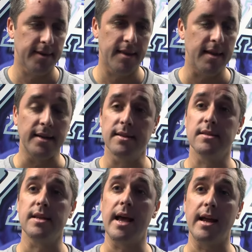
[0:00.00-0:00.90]
thing to
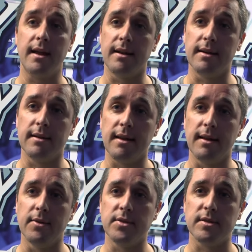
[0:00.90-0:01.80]
say and, you
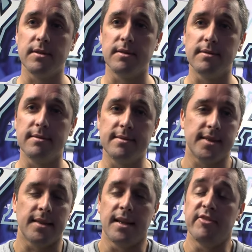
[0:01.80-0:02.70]
know,
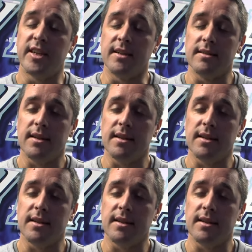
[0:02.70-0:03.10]
to live it.